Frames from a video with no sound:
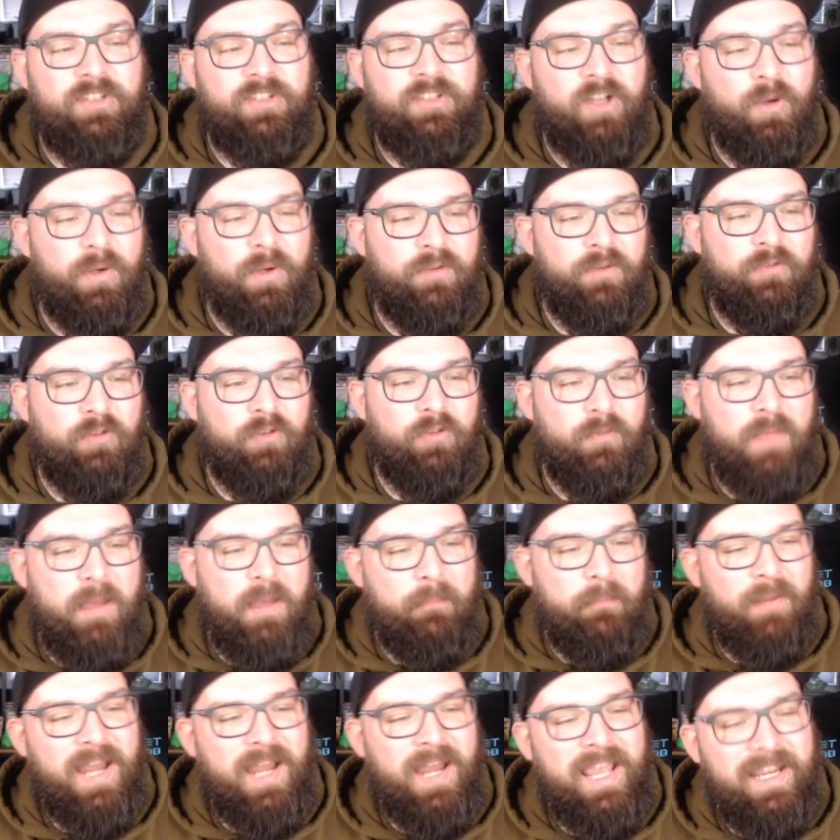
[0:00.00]
Going from
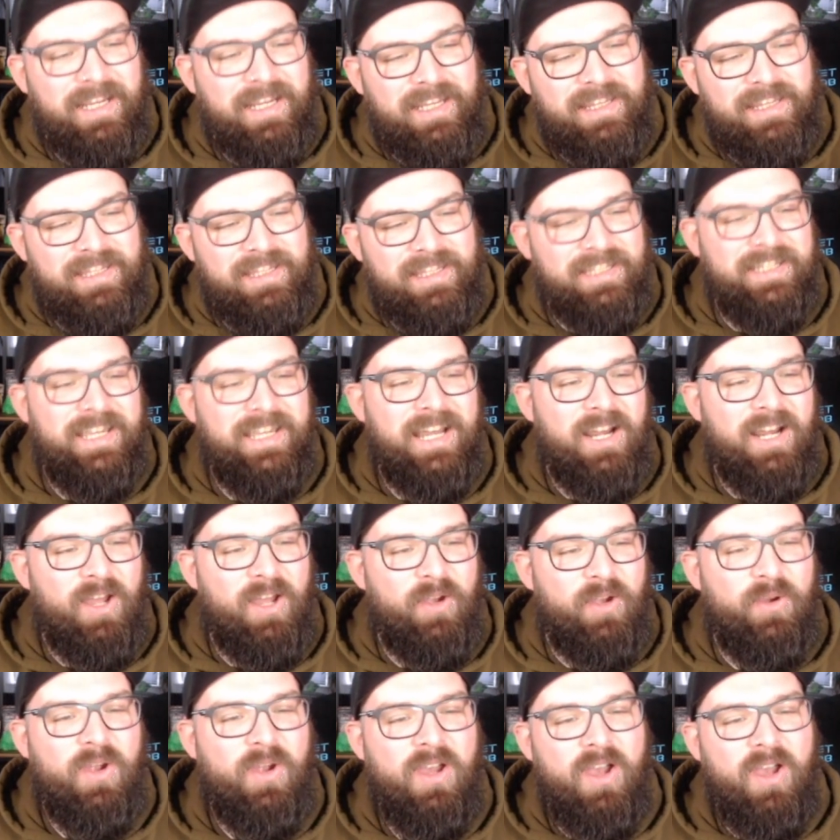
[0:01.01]
that black and the
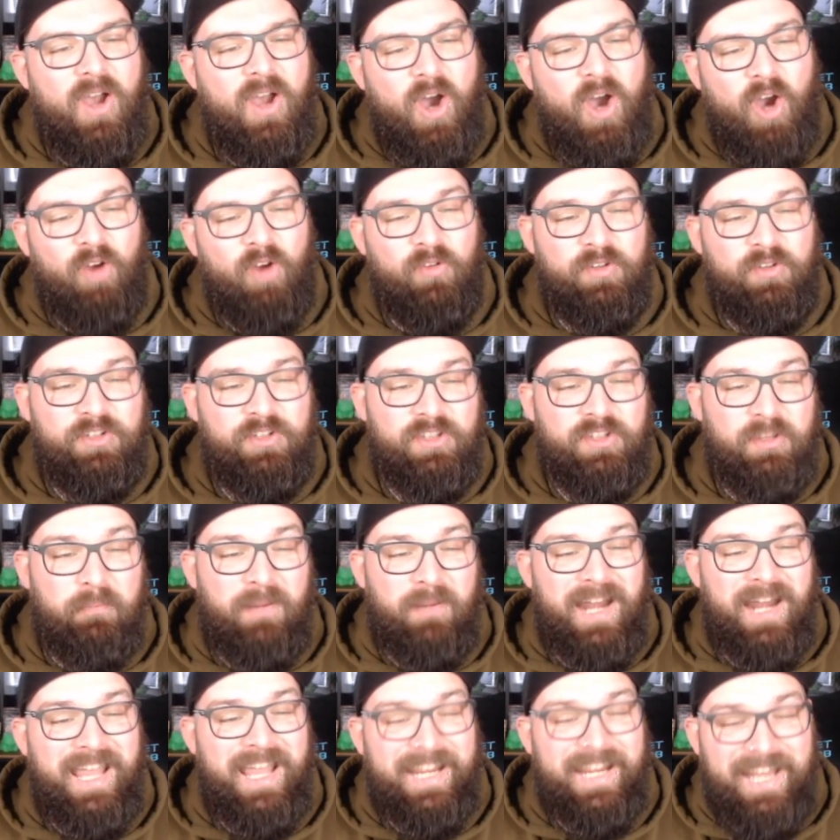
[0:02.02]
yellow over to the
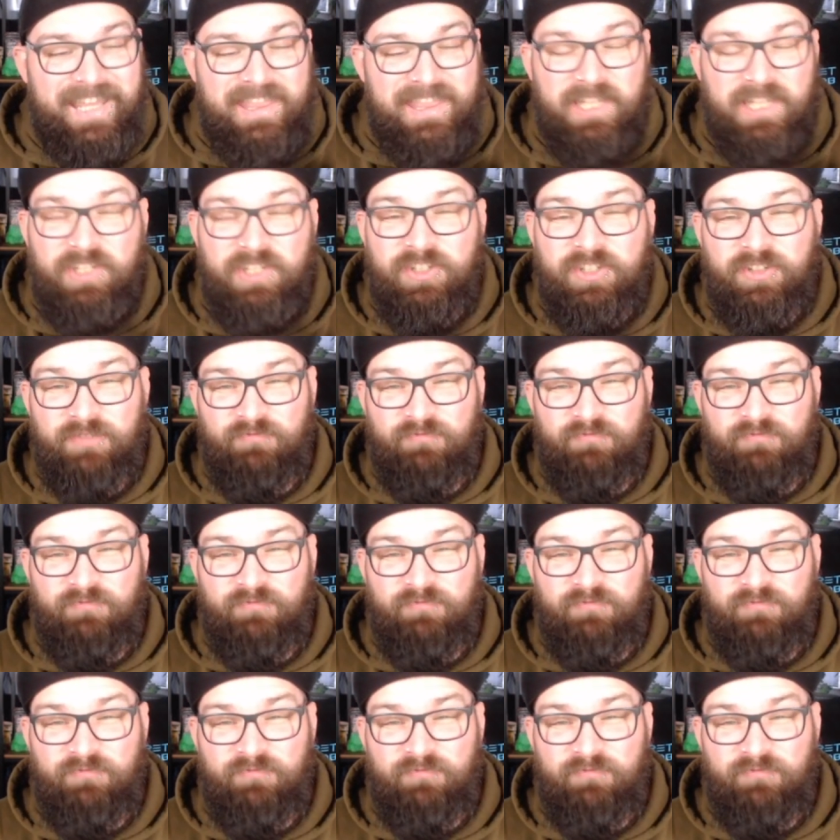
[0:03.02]
black and the